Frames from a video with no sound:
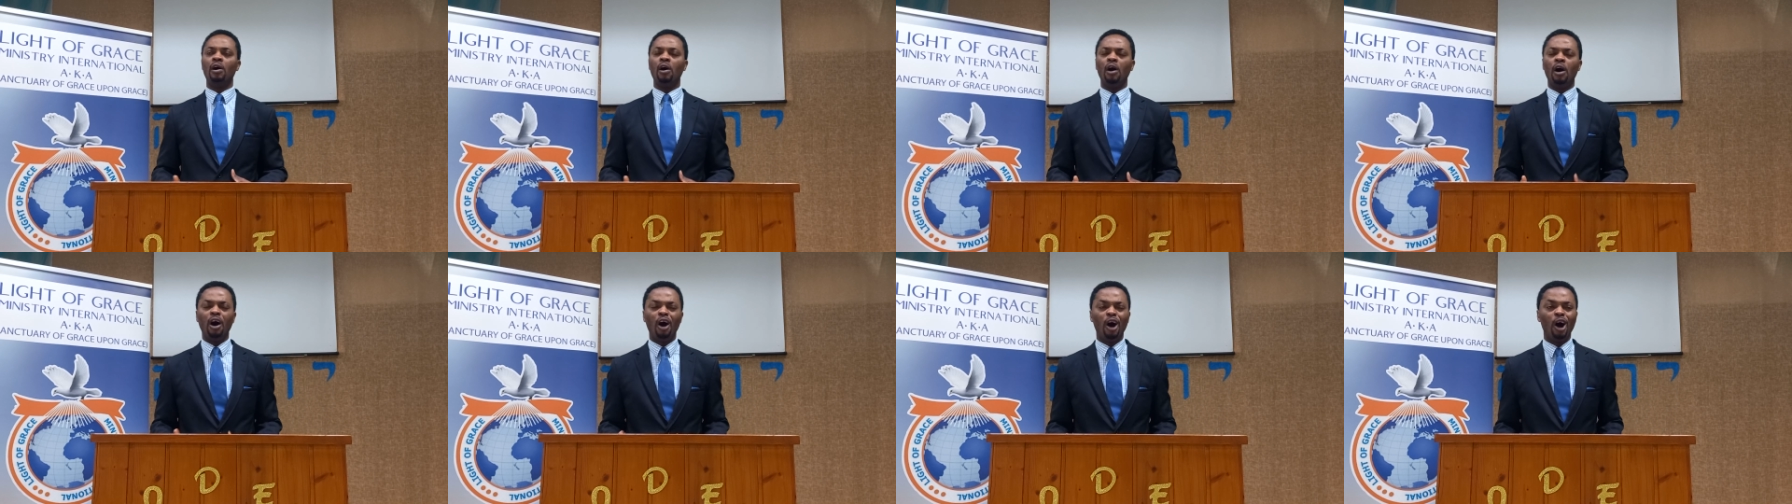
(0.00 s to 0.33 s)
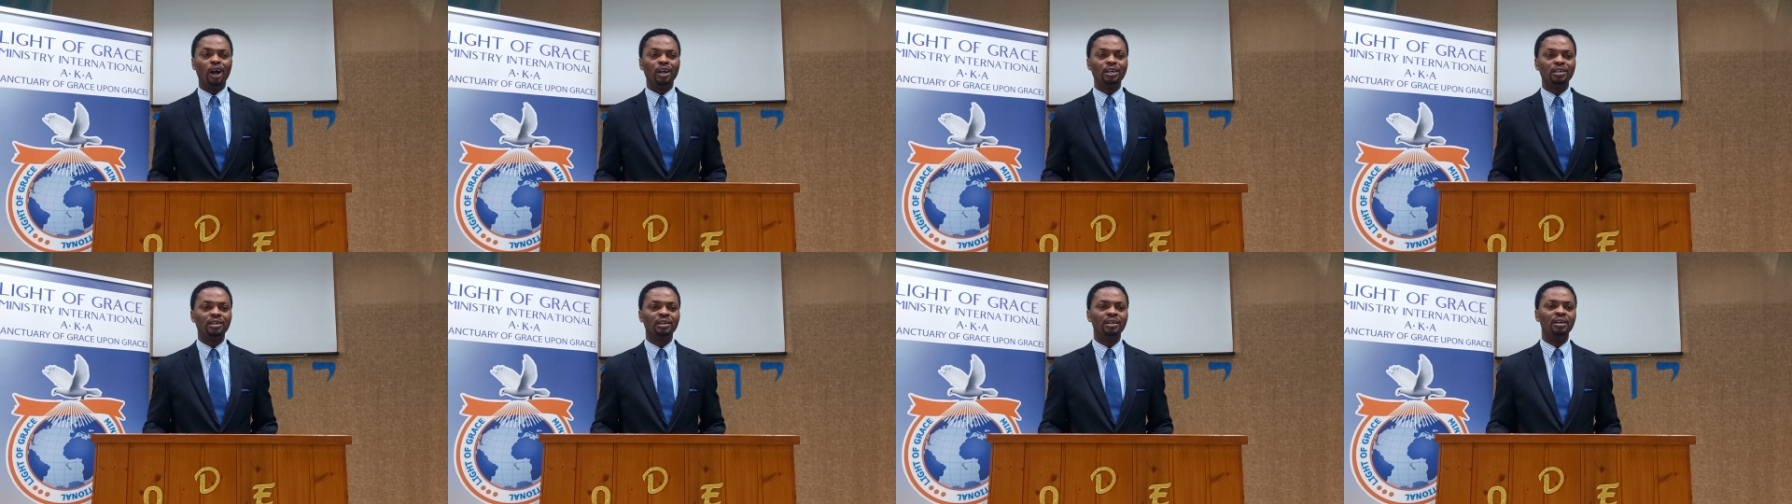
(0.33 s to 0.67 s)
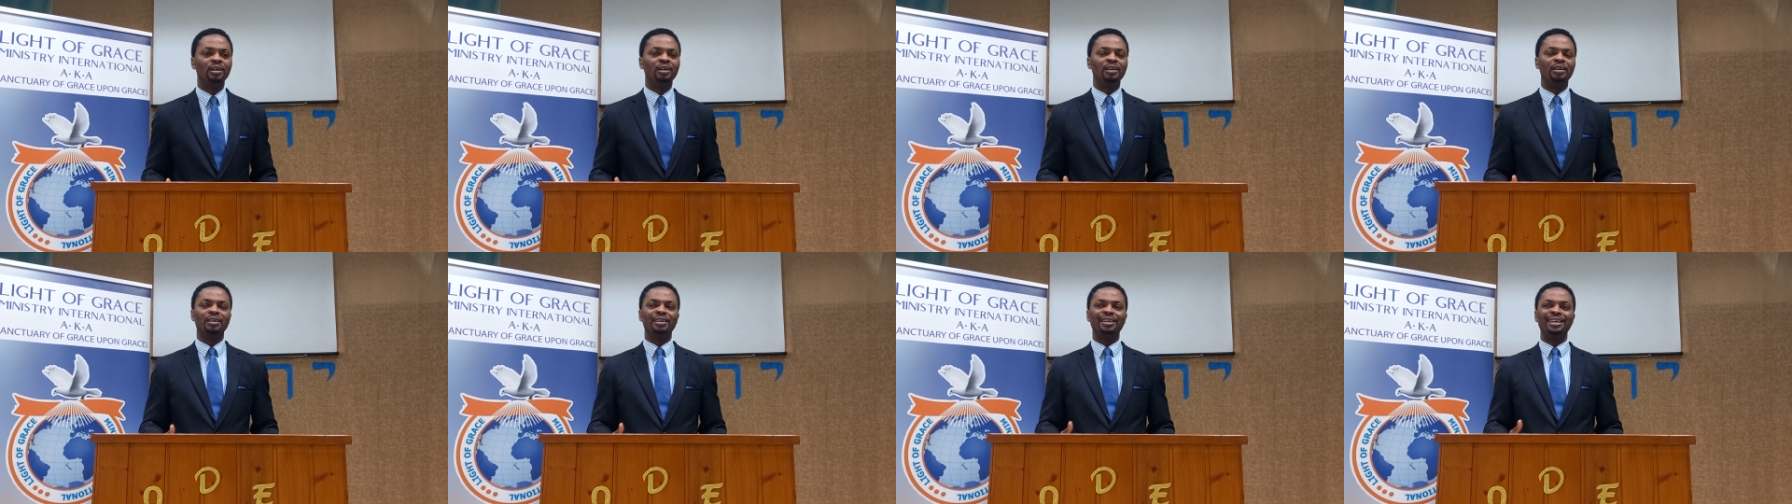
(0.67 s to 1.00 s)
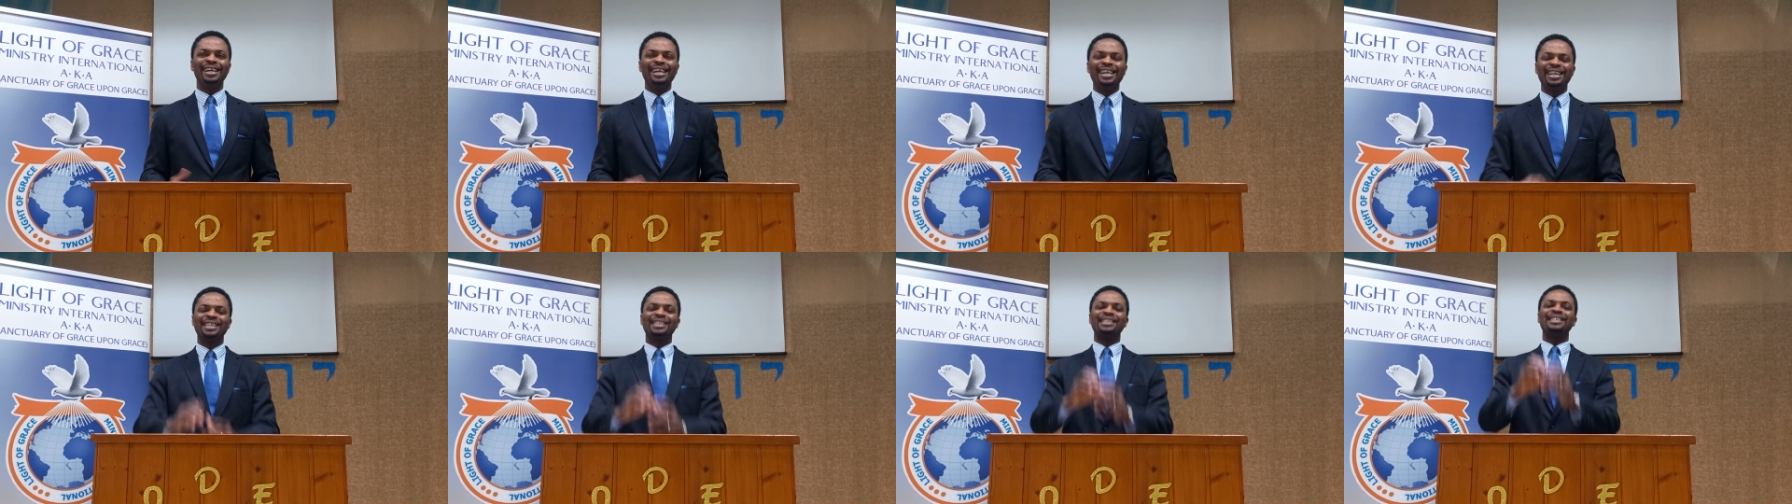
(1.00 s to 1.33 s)
on
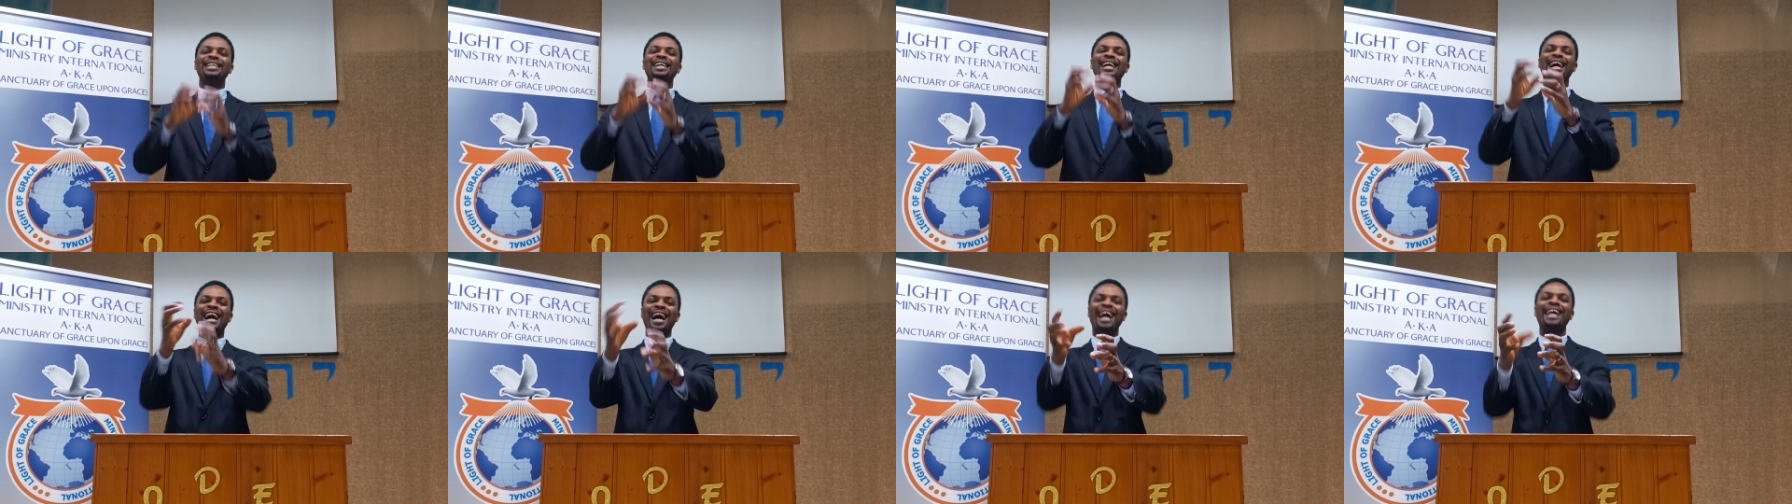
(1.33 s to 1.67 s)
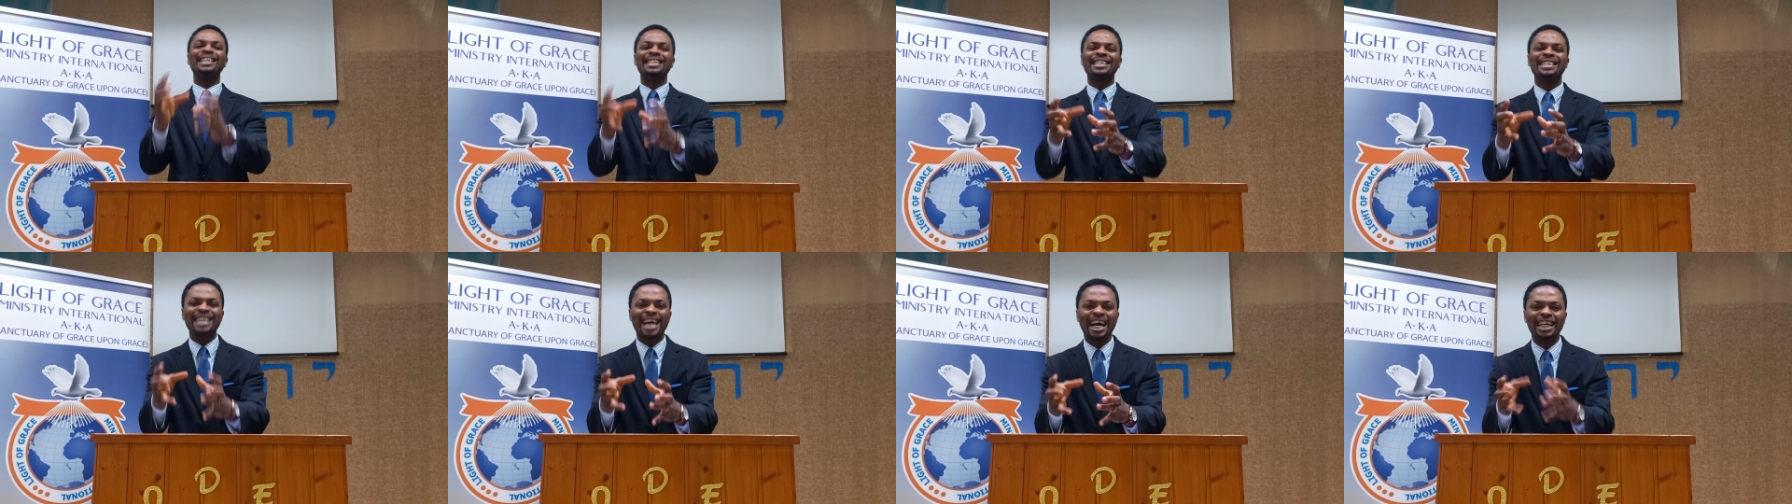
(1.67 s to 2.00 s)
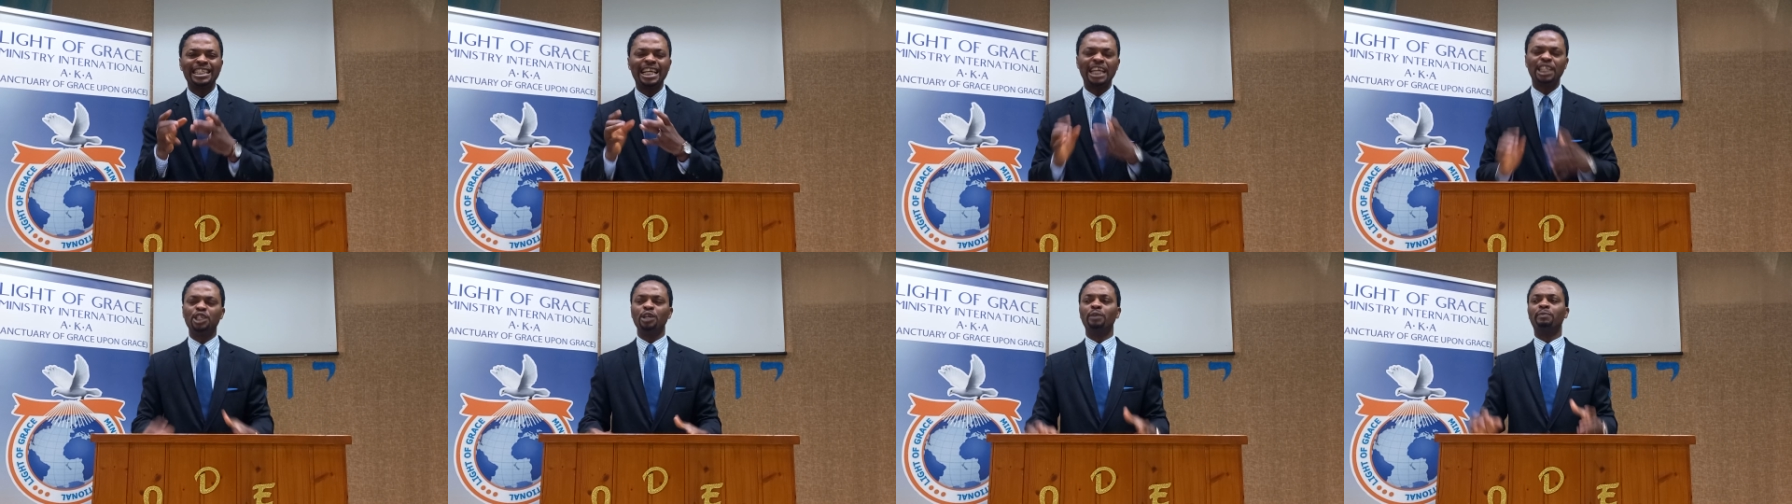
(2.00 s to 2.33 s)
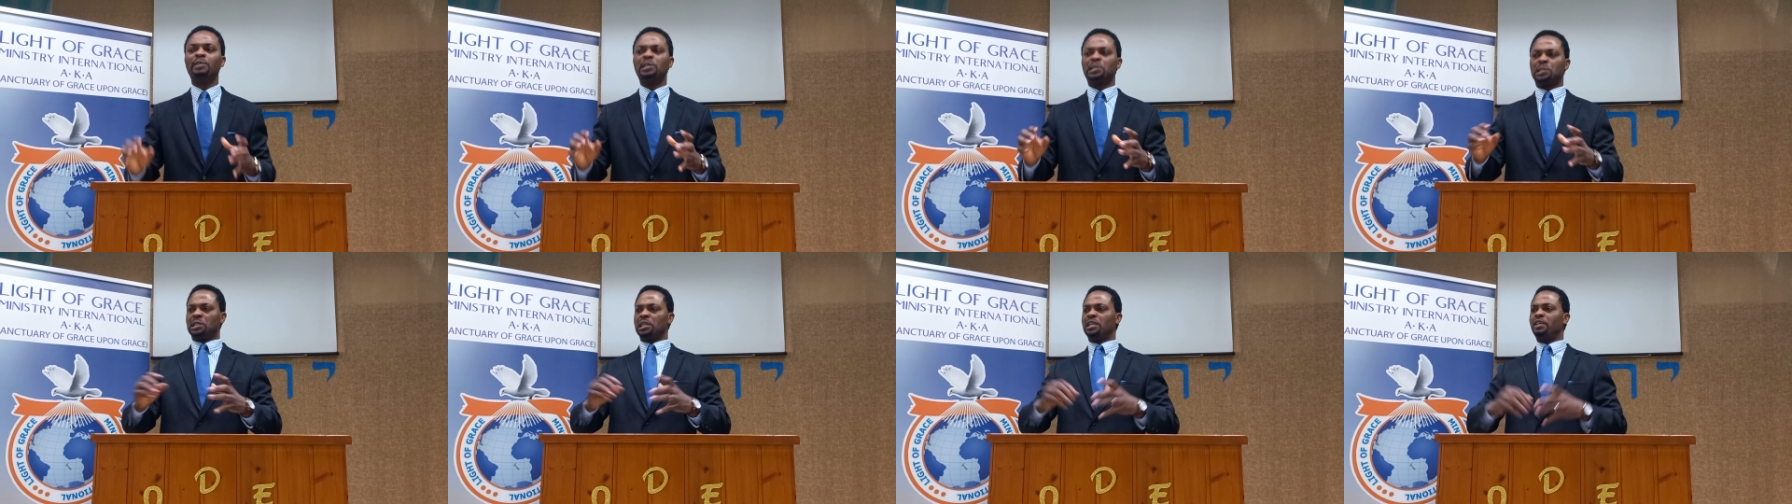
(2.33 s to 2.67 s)
is the answer that you
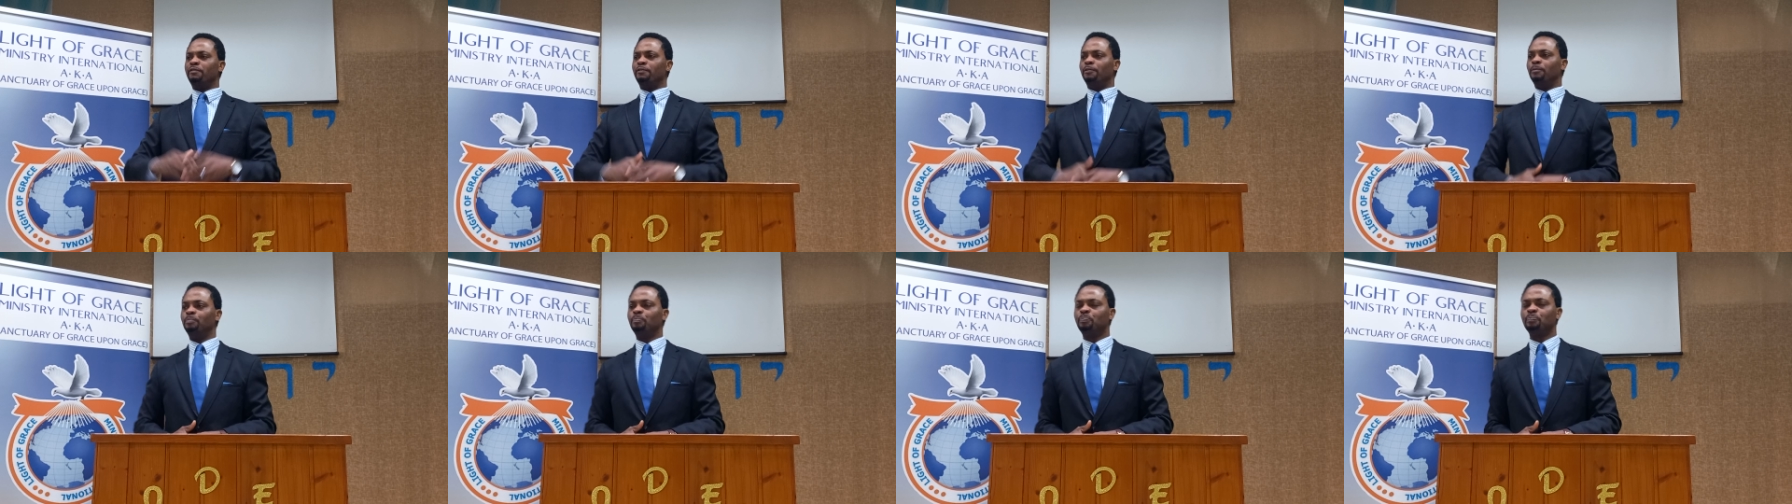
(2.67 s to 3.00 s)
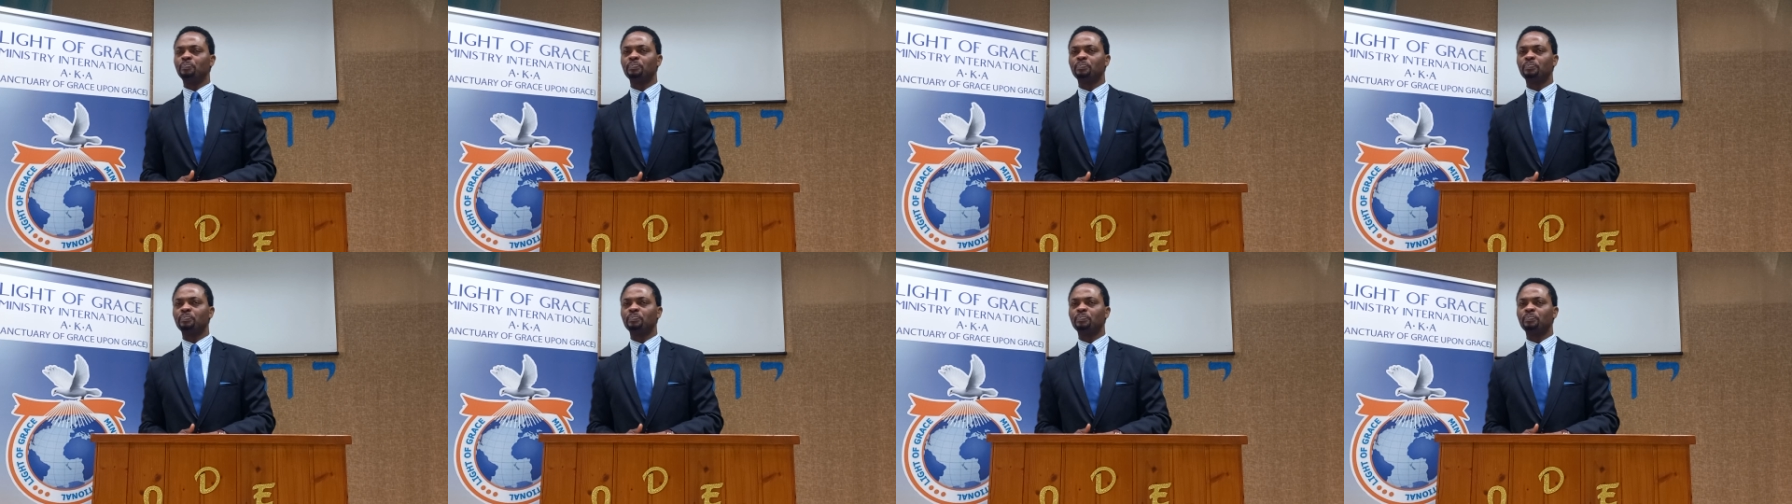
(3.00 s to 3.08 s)
receive.